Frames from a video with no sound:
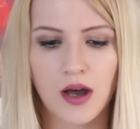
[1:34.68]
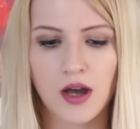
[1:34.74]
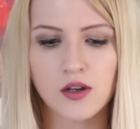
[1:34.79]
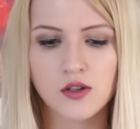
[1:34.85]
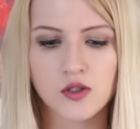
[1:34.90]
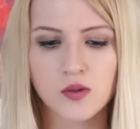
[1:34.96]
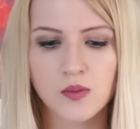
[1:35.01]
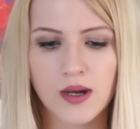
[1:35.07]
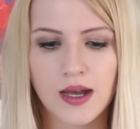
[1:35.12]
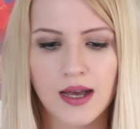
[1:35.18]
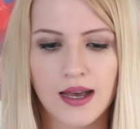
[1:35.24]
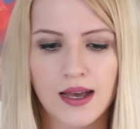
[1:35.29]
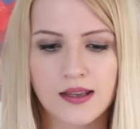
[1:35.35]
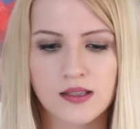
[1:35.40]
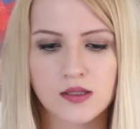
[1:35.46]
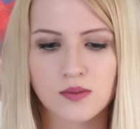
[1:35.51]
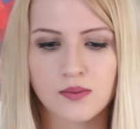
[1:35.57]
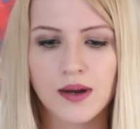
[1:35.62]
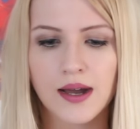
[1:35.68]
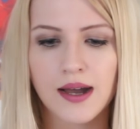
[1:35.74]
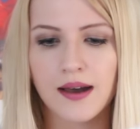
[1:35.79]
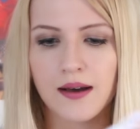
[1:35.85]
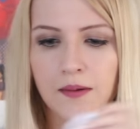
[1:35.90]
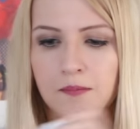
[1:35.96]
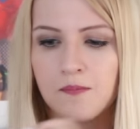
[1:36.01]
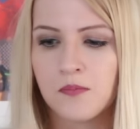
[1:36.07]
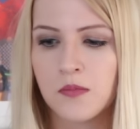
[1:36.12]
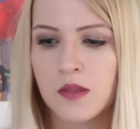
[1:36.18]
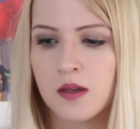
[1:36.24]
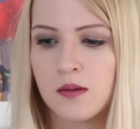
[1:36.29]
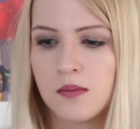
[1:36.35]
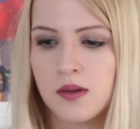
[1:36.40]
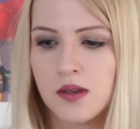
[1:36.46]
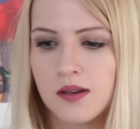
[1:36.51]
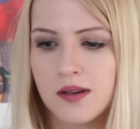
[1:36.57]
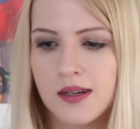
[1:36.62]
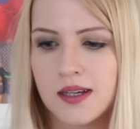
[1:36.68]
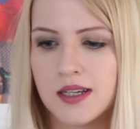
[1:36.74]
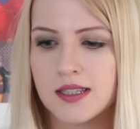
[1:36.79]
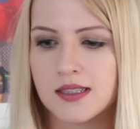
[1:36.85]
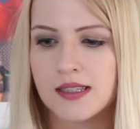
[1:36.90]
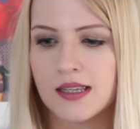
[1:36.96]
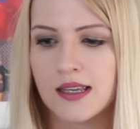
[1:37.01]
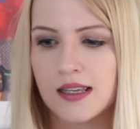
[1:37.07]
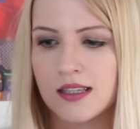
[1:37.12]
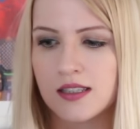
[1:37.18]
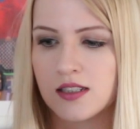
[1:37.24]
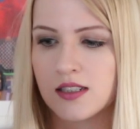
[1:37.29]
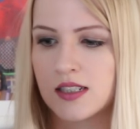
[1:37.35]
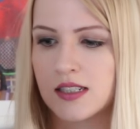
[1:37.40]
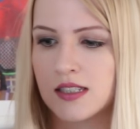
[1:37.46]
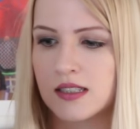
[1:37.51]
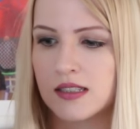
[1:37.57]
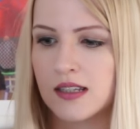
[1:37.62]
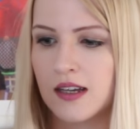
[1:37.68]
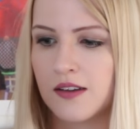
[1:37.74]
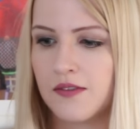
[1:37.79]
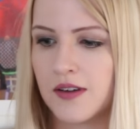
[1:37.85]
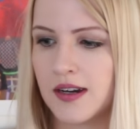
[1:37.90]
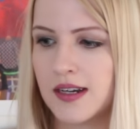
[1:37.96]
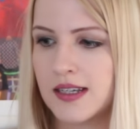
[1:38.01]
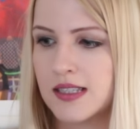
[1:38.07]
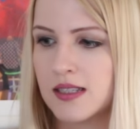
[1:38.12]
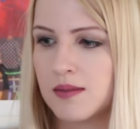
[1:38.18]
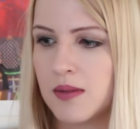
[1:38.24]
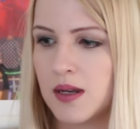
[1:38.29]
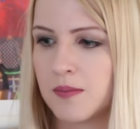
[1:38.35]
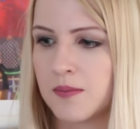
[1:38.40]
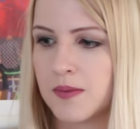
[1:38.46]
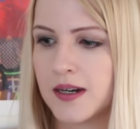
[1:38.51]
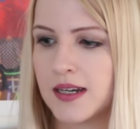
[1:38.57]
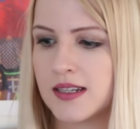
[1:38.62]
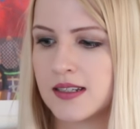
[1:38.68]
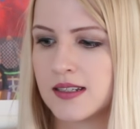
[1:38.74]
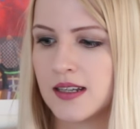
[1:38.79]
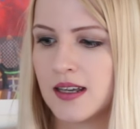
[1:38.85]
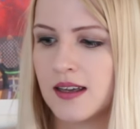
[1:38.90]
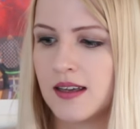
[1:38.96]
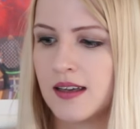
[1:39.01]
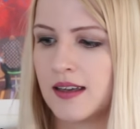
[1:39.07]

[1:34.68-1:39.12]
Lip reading: underwear as well, because it's just a very similar print.